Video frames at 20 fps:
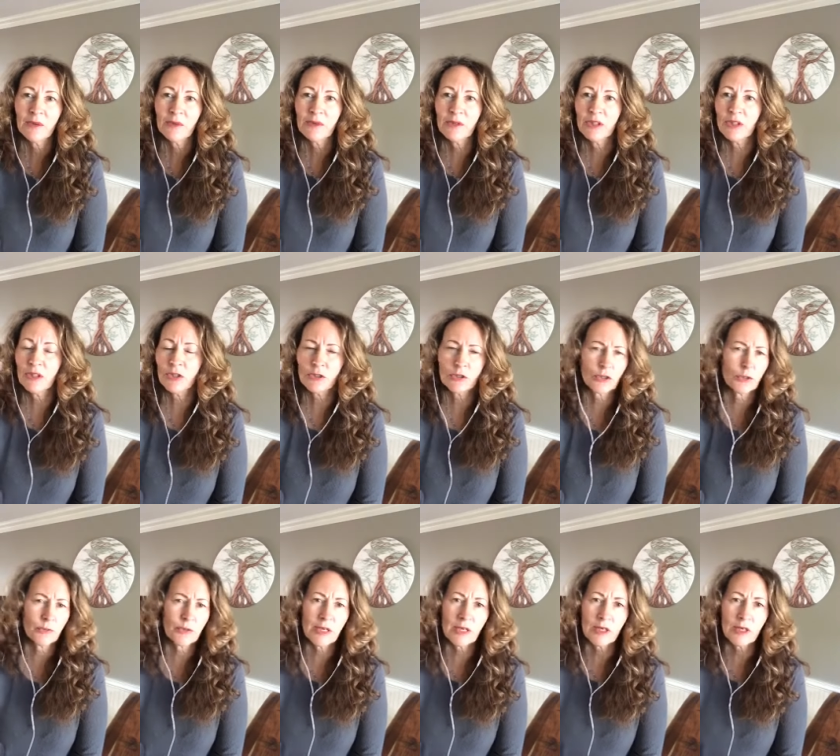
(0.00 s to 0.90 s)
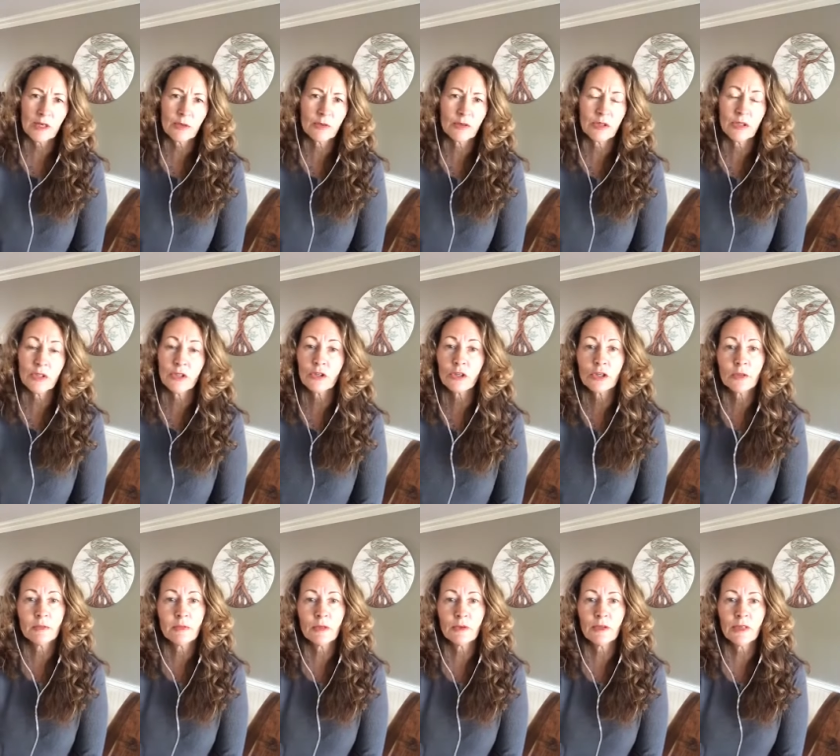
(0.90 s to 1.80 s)
within your career, within your
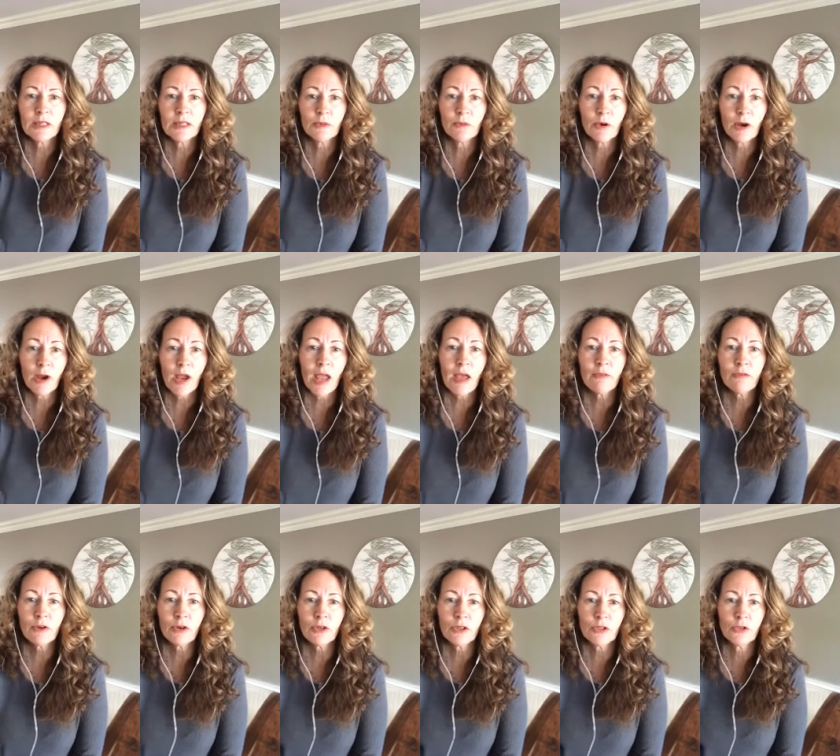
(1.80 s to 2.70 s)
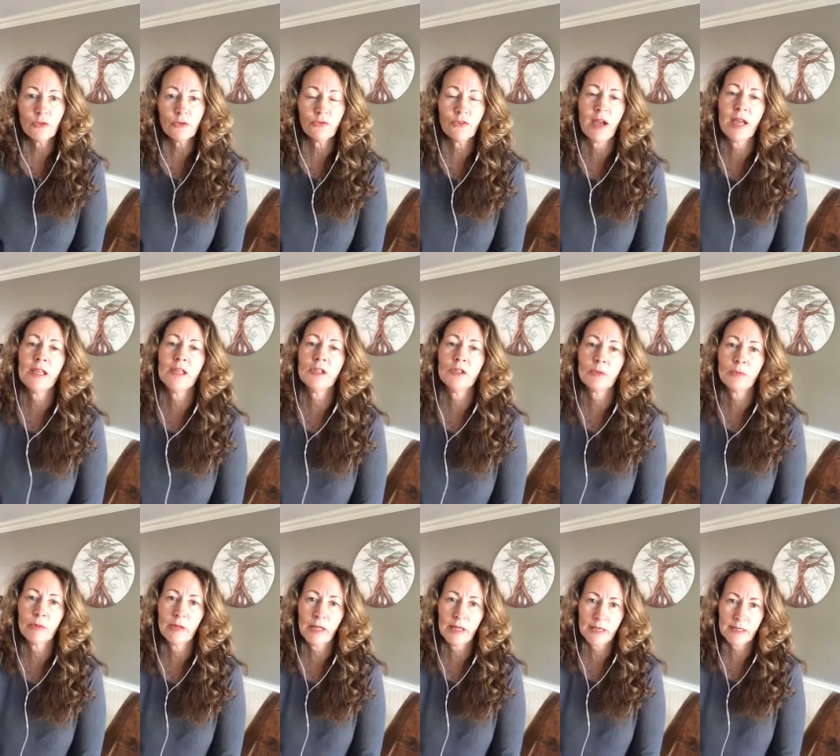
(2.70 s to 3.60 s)
community, wherever you find
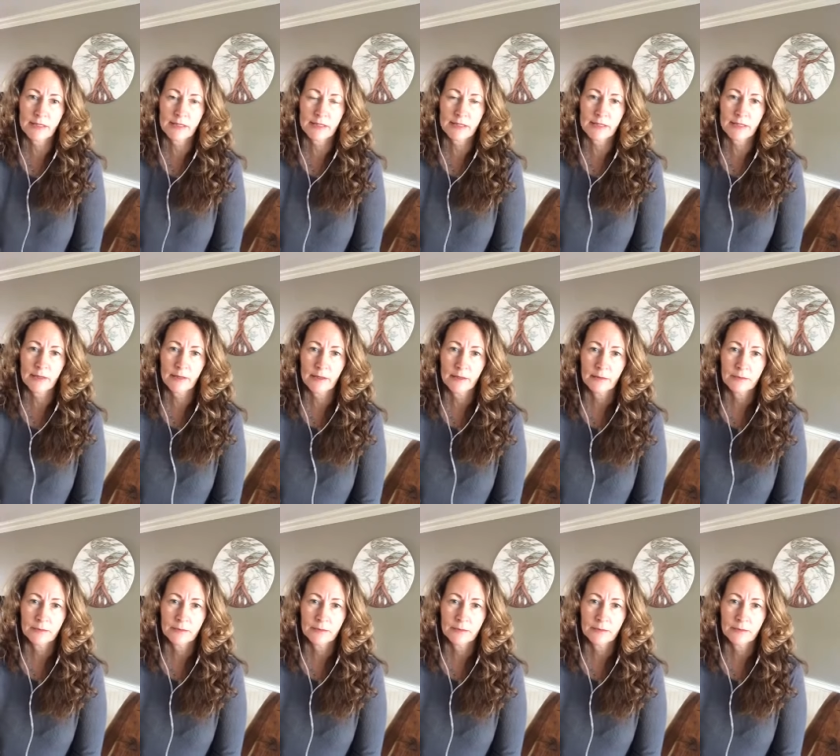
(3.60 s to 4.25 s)
your place,